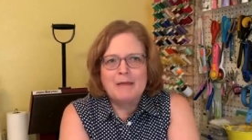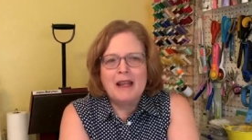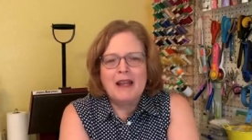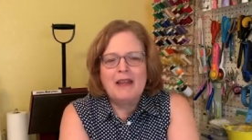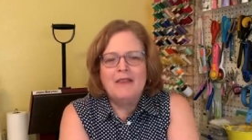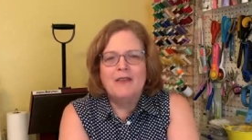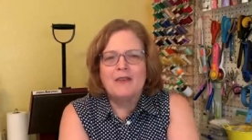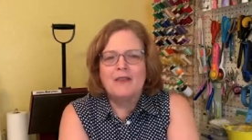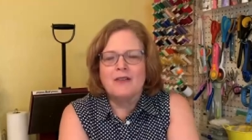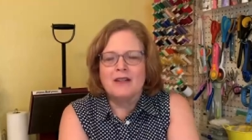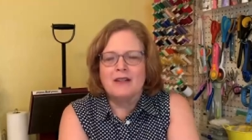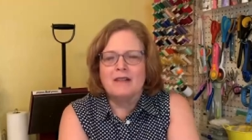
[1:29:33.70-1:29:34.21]

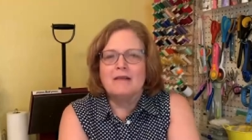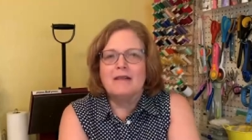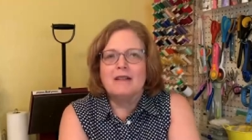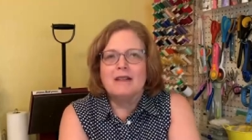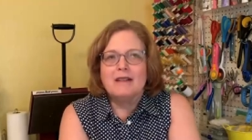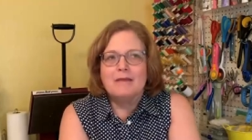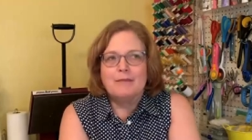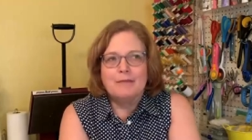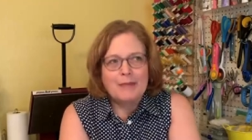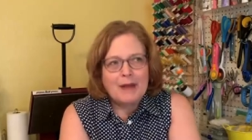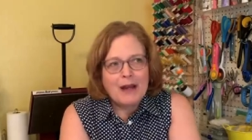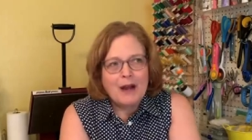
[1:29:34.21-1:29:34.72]
and there's
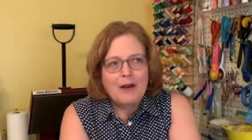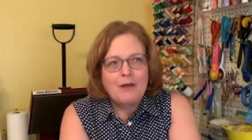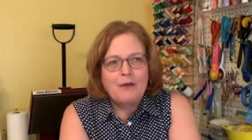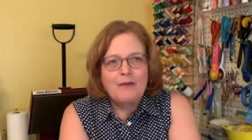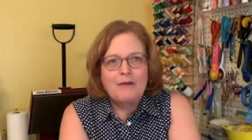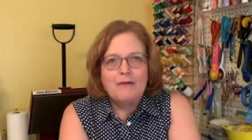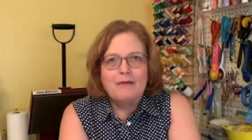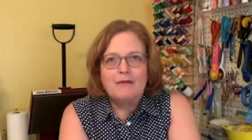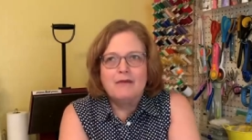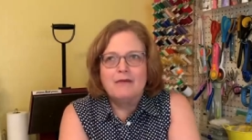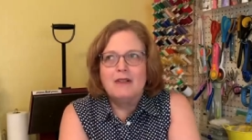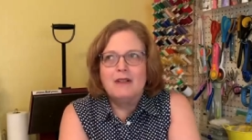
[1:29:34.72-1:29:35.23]

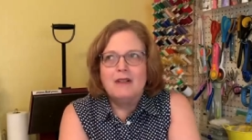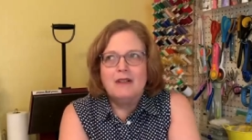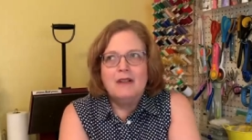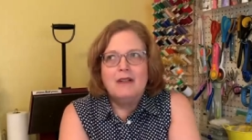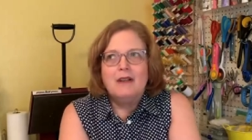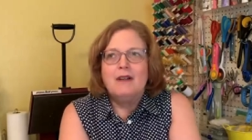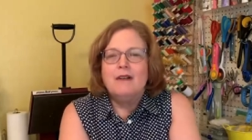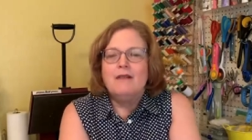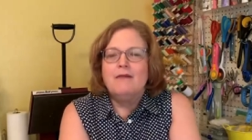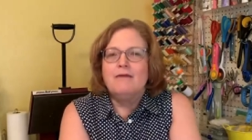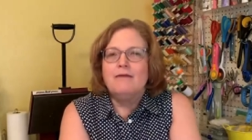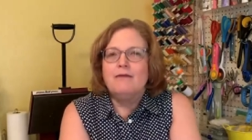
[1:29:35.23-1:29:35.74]
about
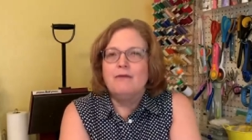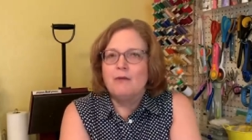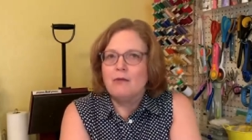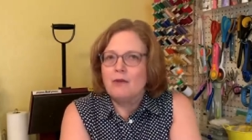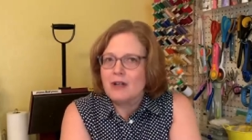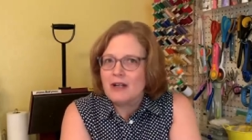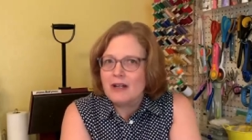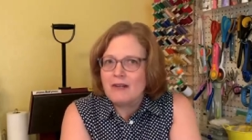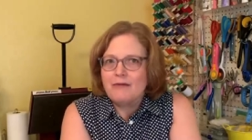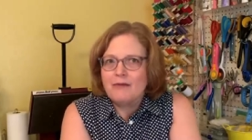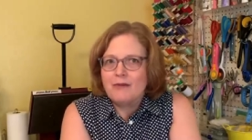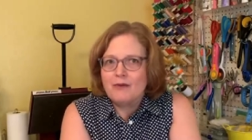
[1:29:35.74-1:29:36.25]

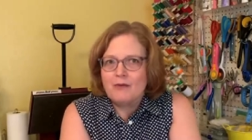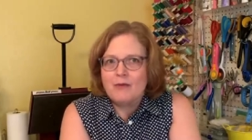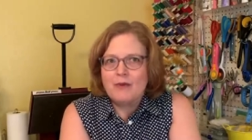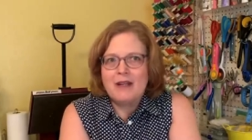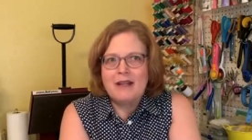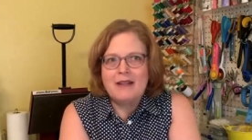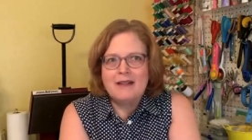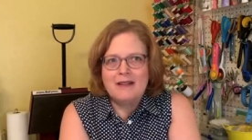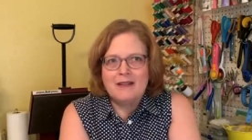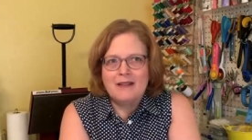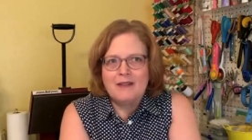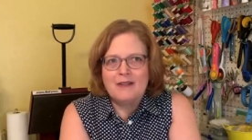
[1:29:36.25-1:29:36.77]
4 different
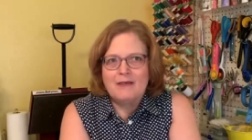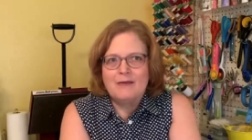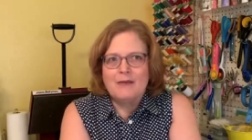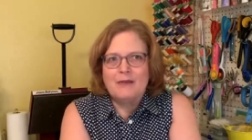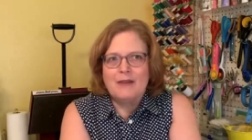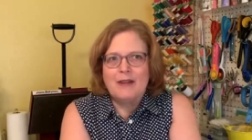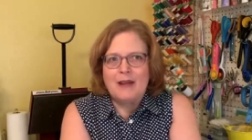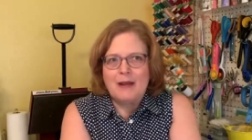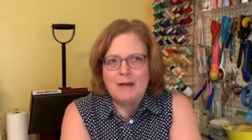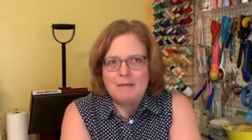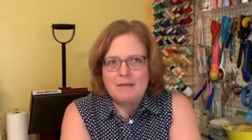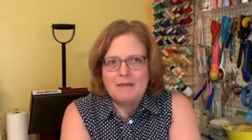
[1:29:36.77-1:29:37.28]
reasons for
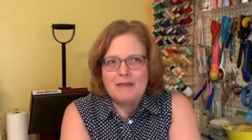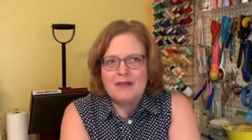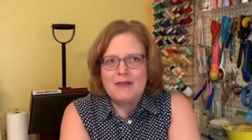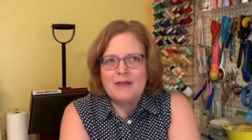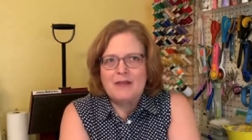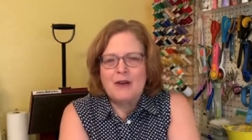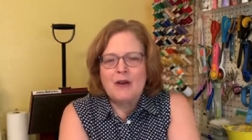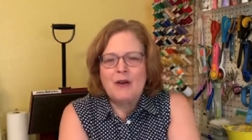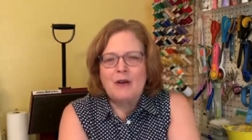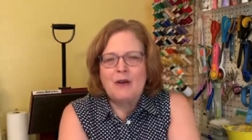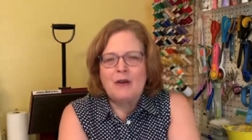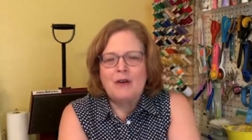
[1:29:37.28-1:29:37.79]
them.
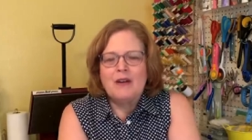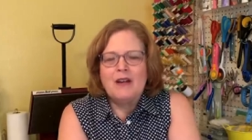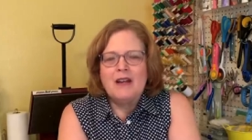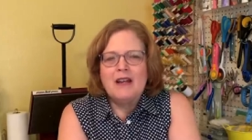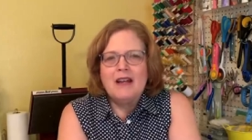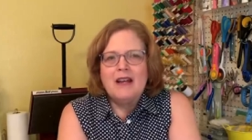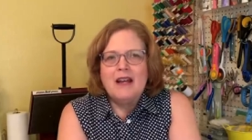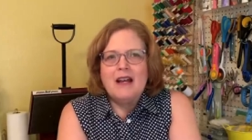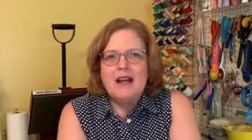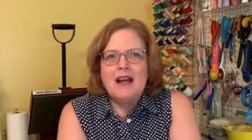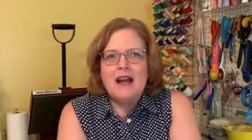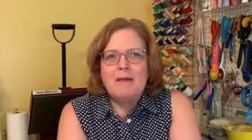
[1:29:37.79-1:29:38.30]
So
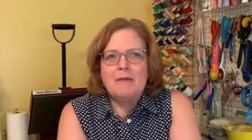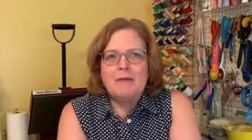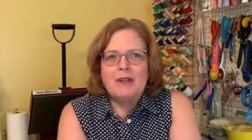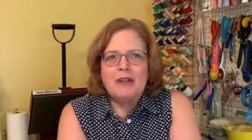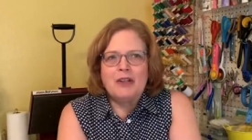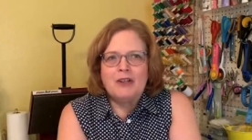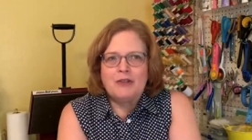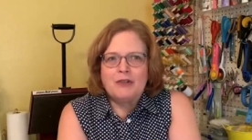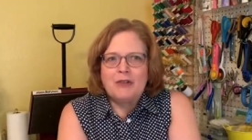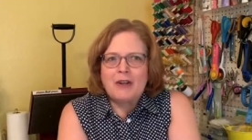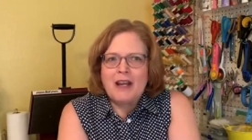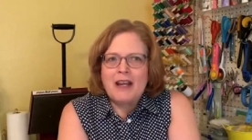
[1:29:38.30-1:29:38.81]
I'm
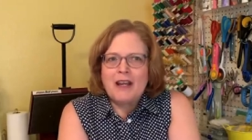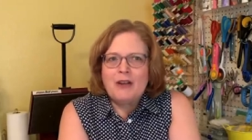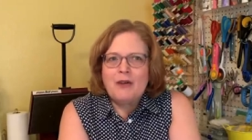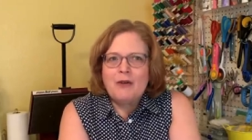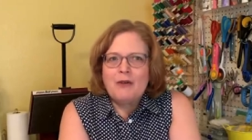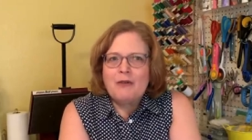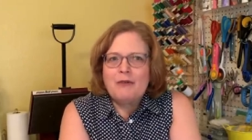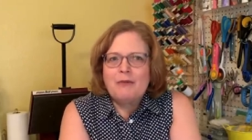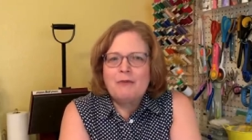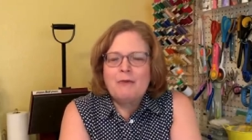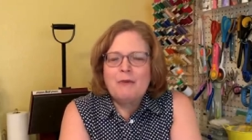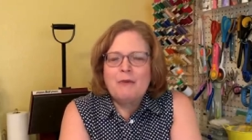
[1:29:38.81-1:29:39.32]
going to try and
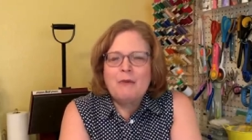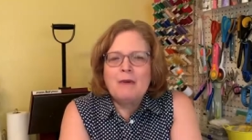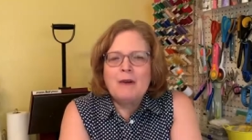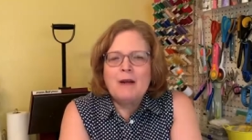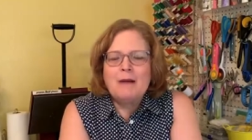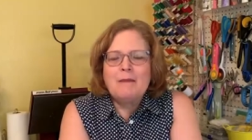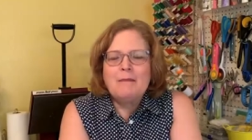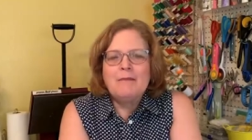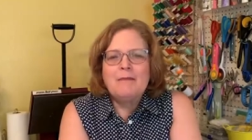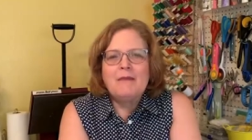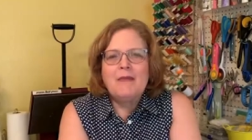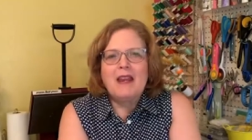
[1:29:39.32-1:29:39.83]
go through
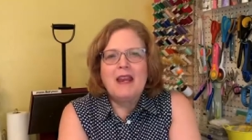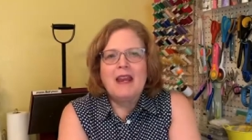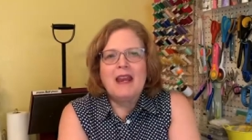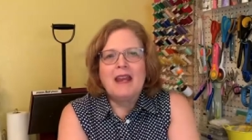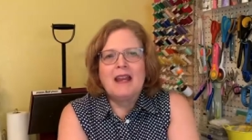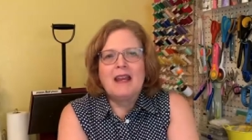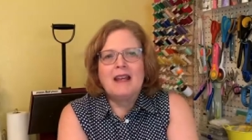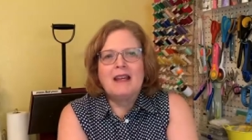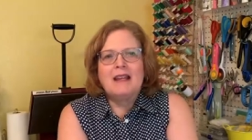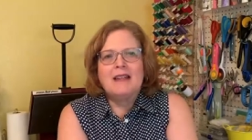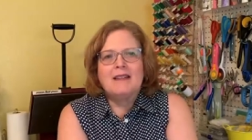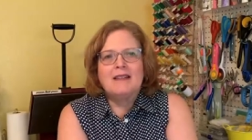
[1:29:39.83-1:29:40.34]
them,
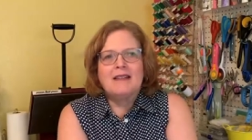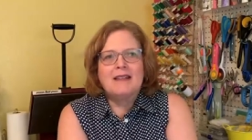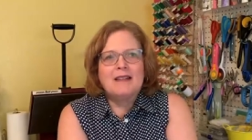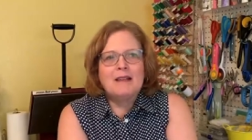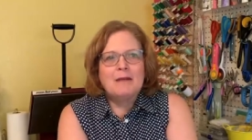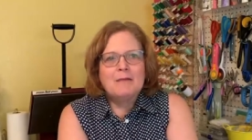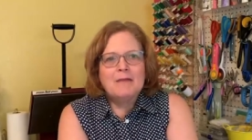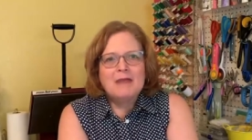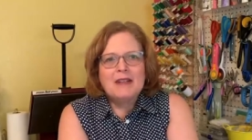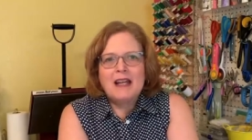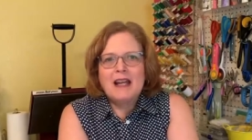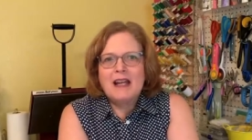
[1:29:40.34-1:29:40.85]
and
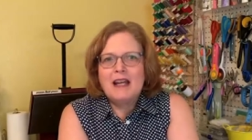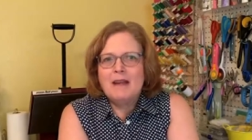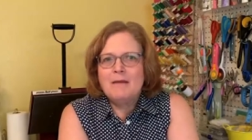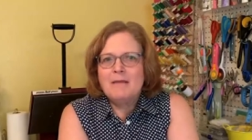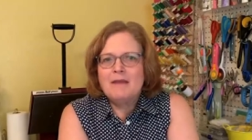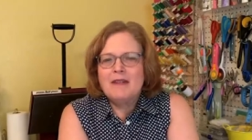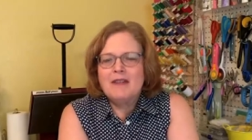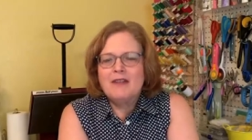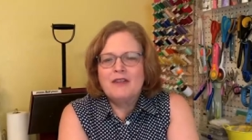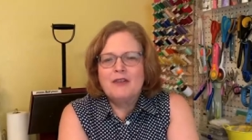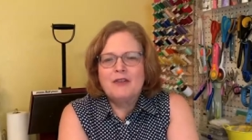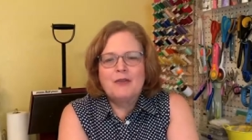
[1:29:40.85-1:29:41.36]

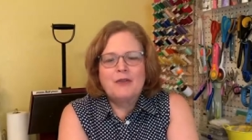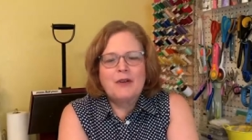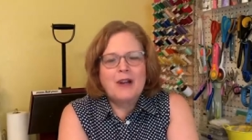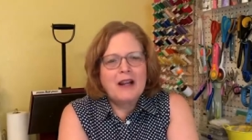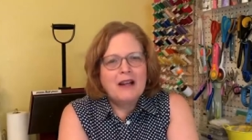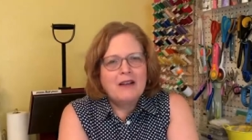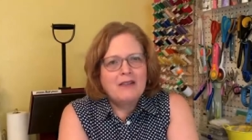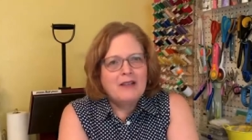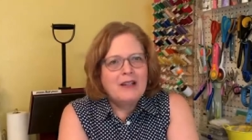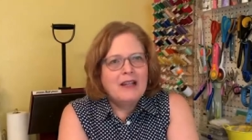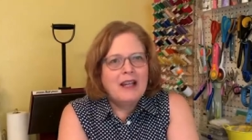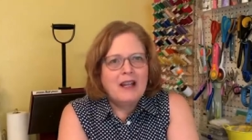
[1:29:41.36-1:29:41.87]
sometimes it's
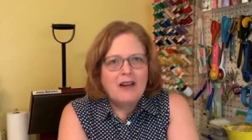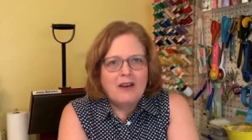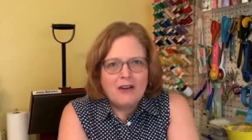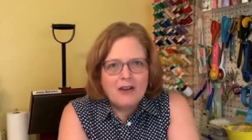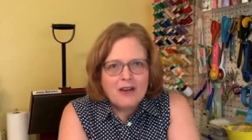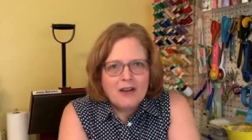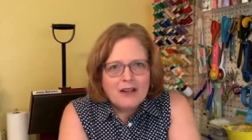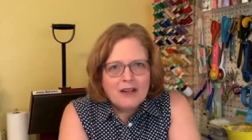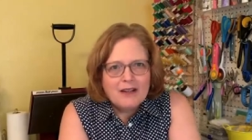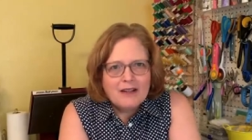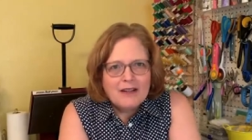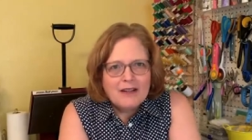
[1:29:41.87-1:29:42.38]
trial and error.